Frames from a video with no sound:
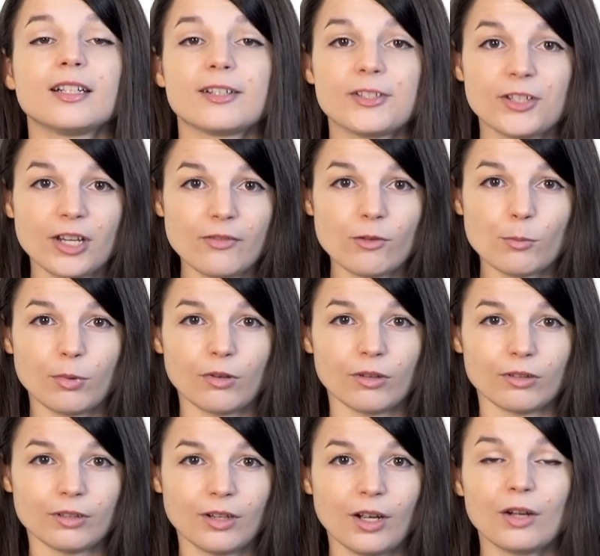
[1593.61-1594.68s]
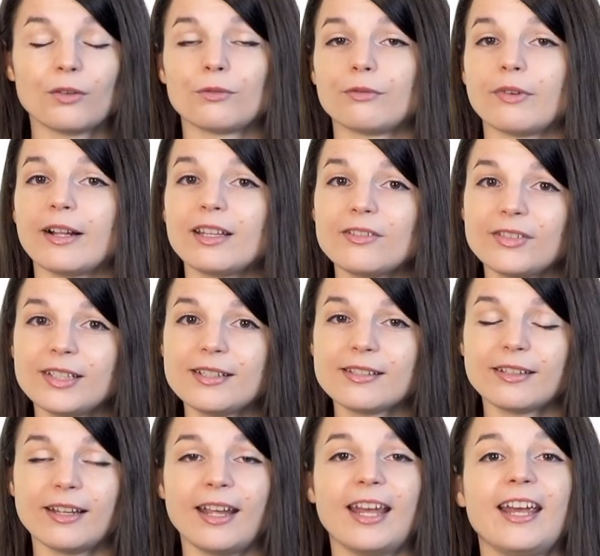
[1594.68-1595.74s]
achievable,
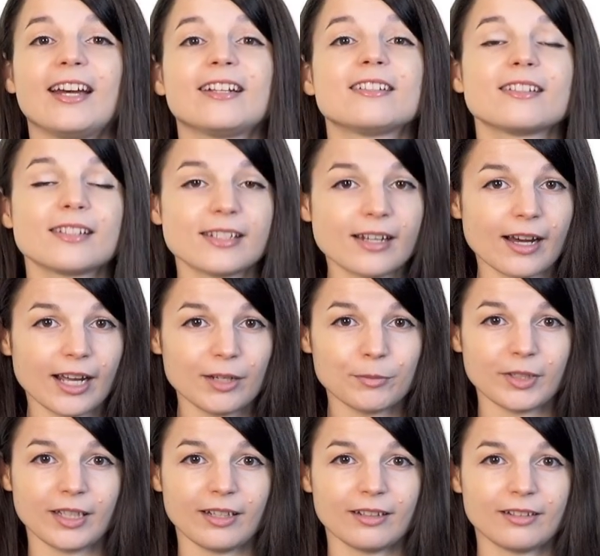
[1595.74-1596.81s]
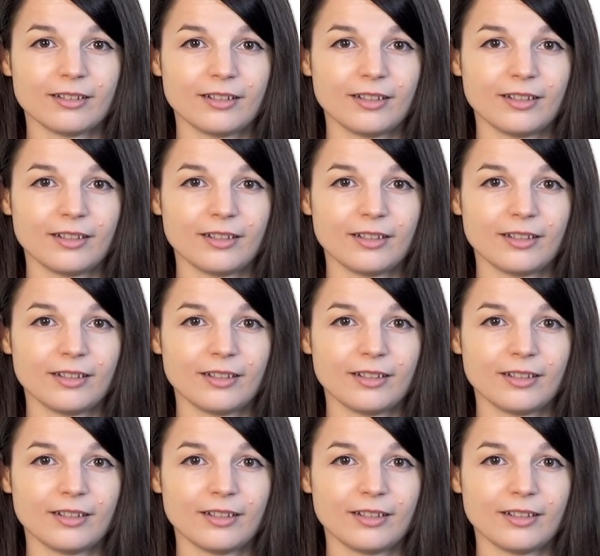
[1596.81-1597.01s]
relevant, and timely.